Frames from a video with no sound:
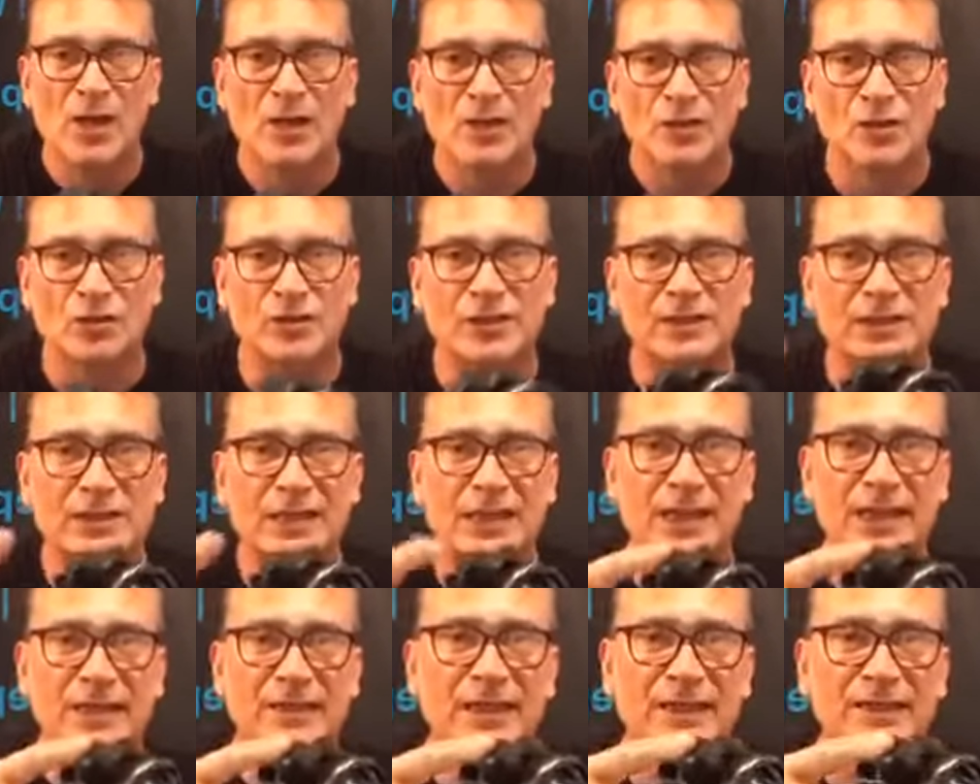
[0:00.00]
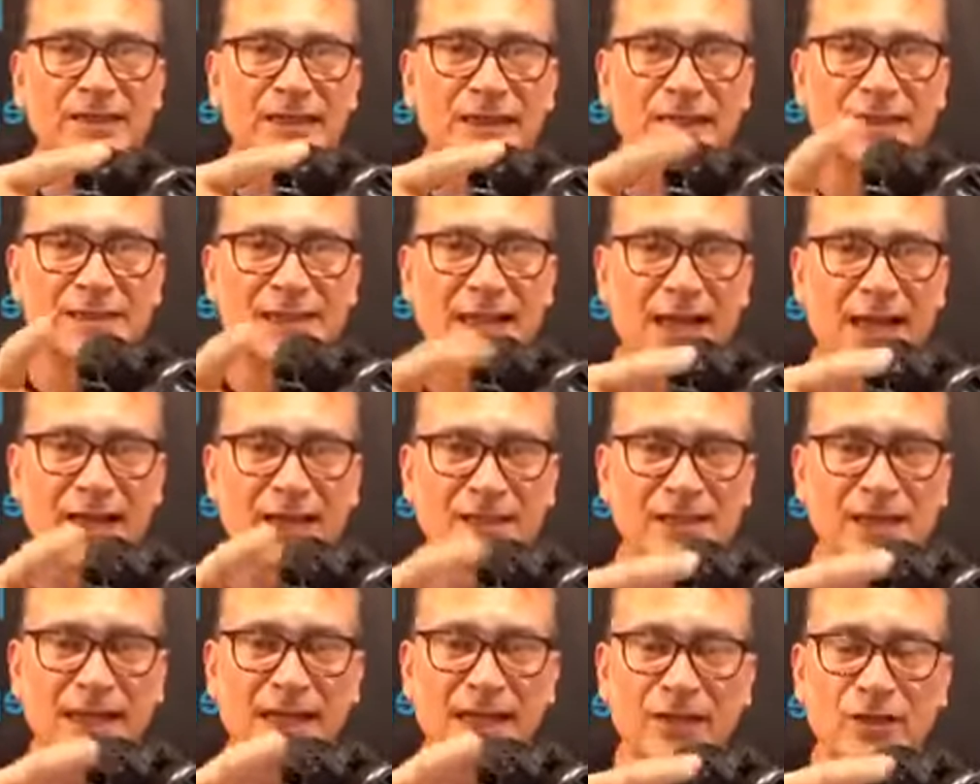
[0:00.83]
You'll see that this
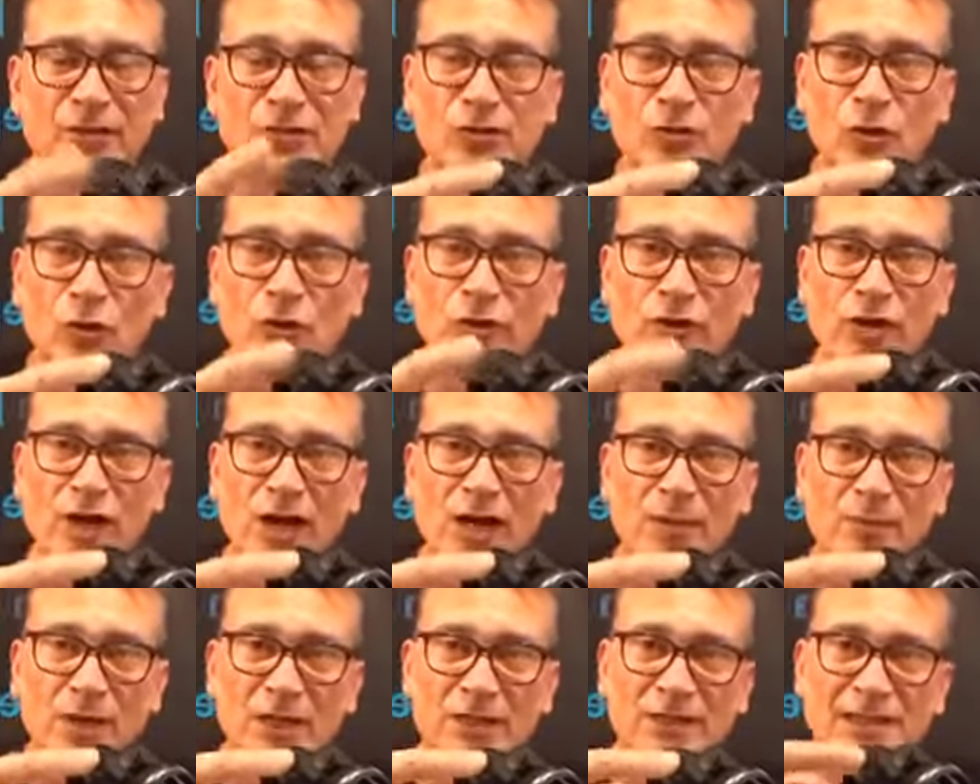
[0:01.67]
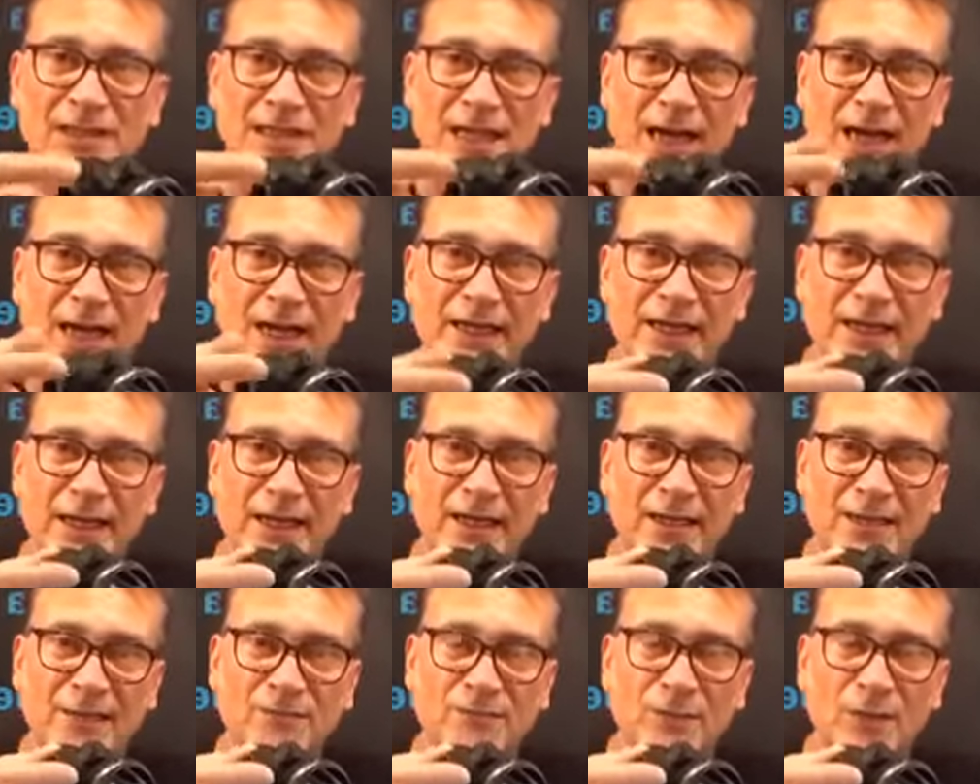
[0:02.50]
has a control knob on the side
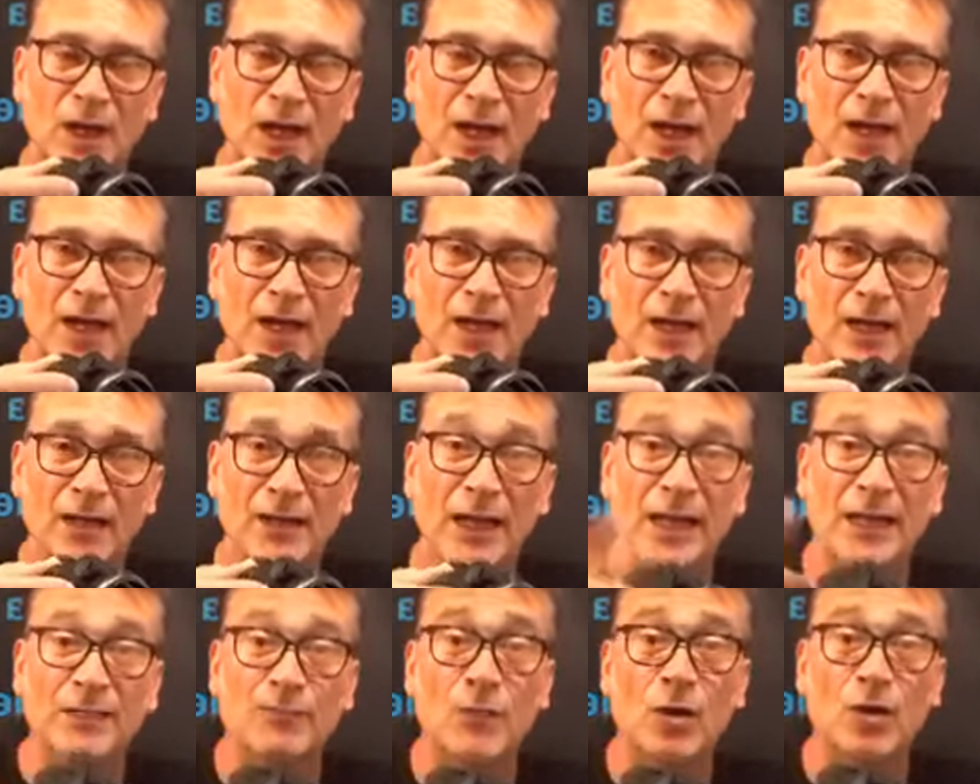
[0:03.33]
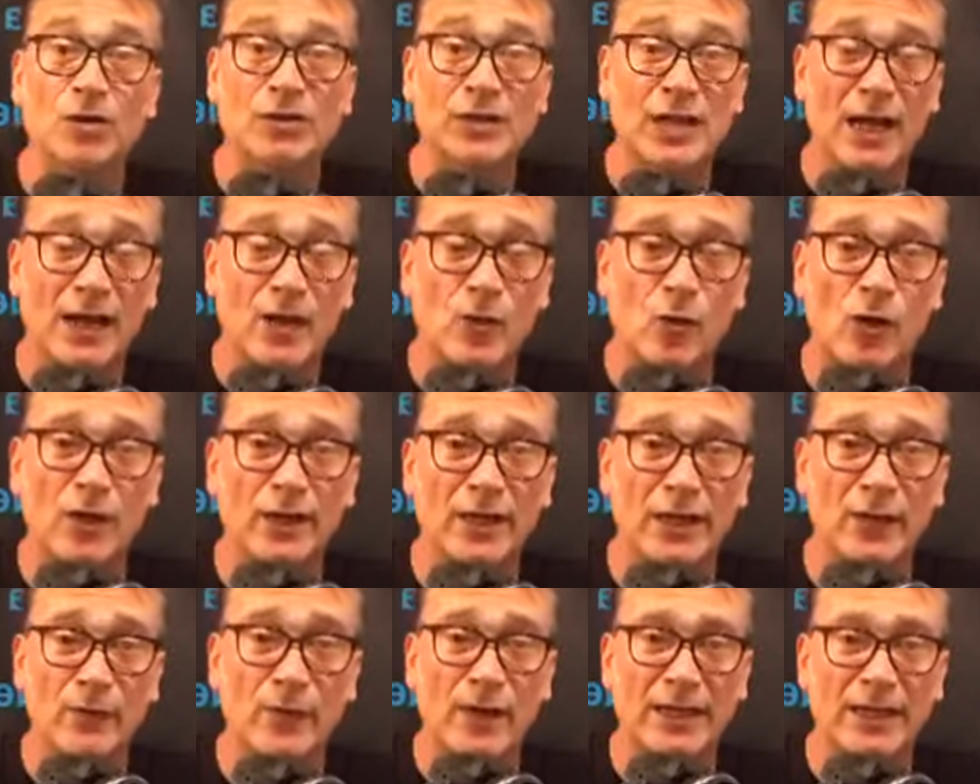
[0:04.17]
here, like most high
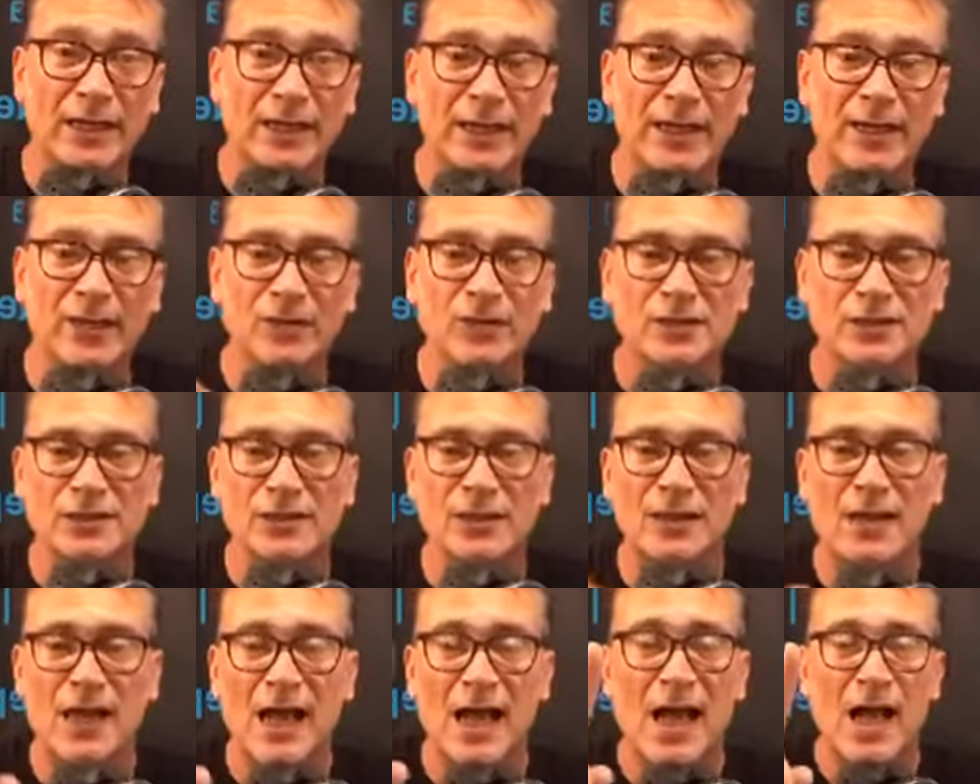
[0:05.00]
quality regulators.